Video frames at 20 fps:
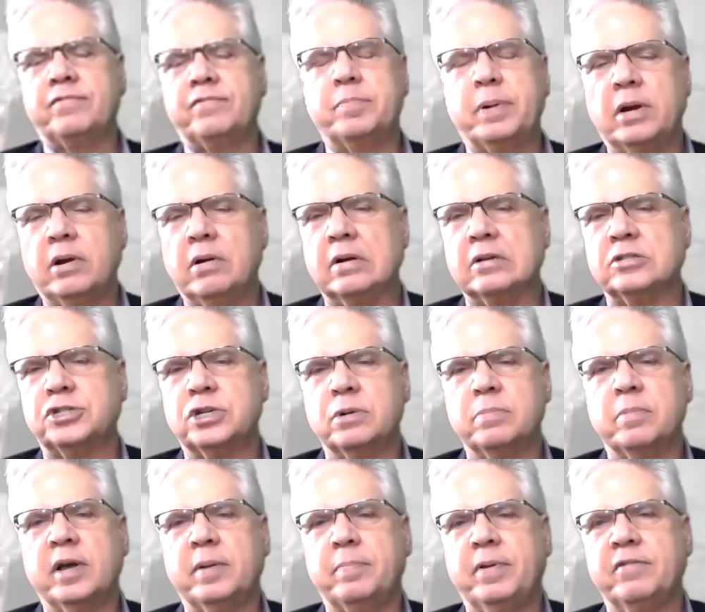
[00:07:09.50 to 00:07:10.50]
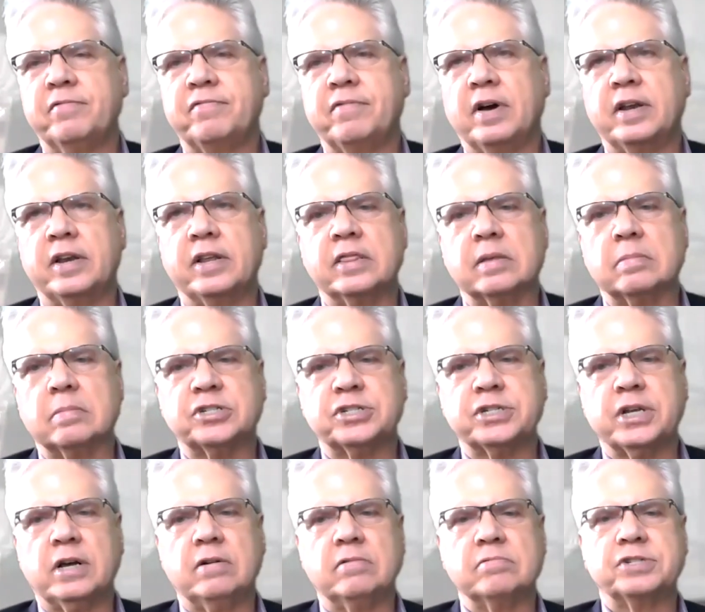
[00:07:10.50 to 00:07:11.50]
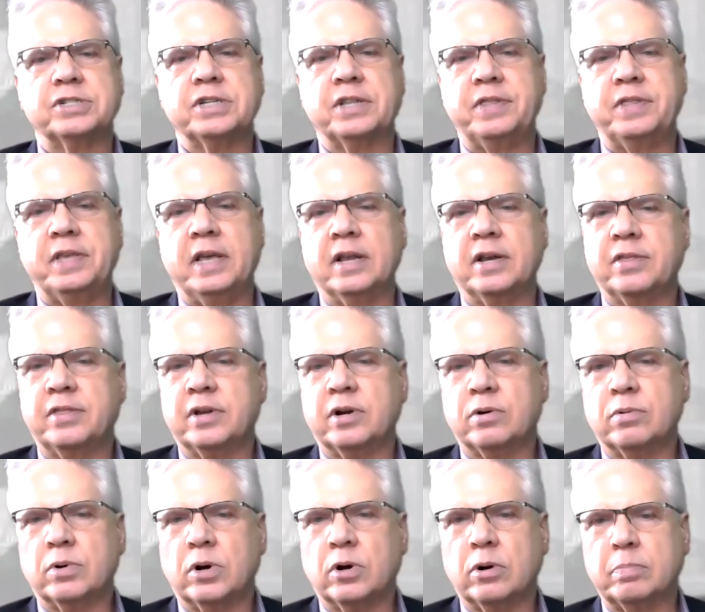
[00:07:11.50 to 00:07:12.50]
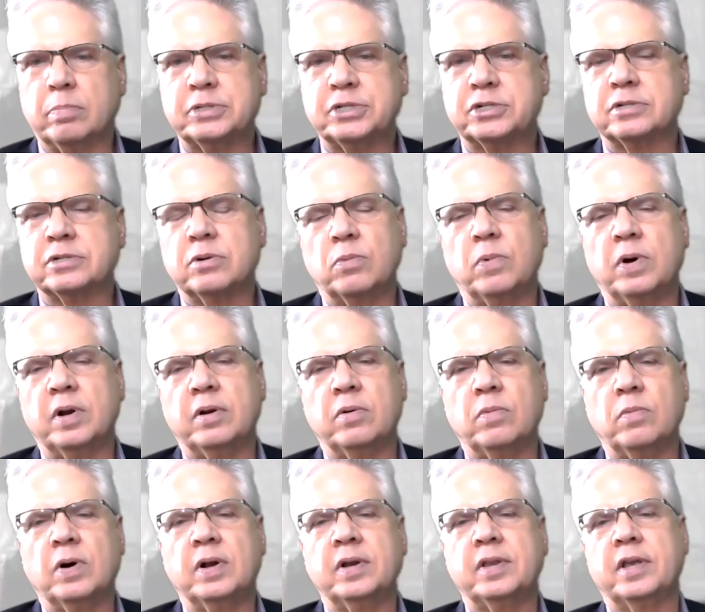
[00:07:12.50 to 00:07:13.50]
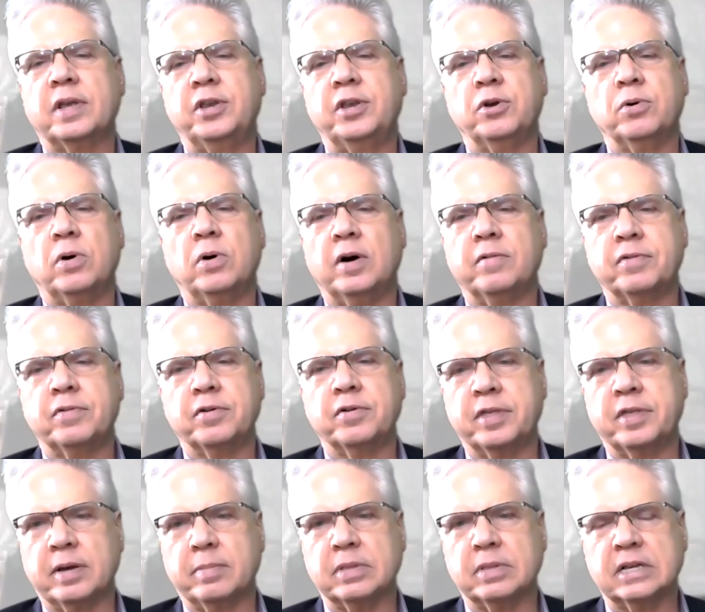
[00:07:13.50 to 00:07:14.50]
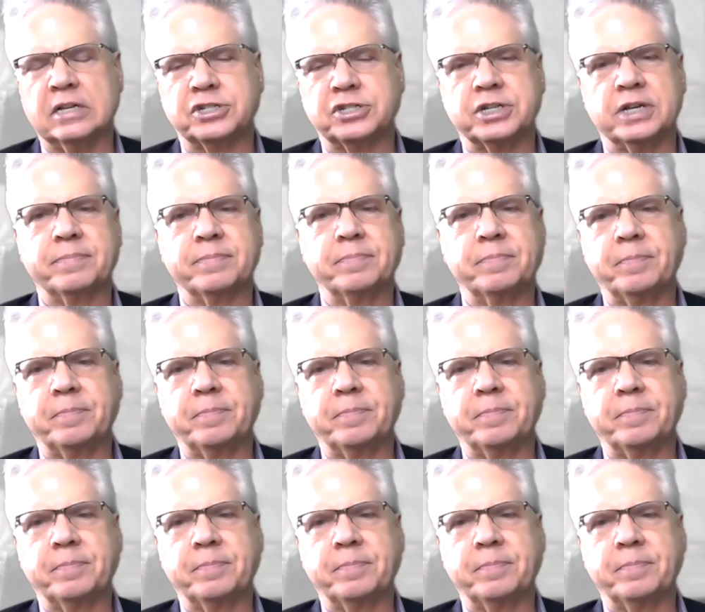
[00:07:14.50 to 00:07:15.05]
parents who might be finding themselves at the end of their ropes what what can you offer them lisa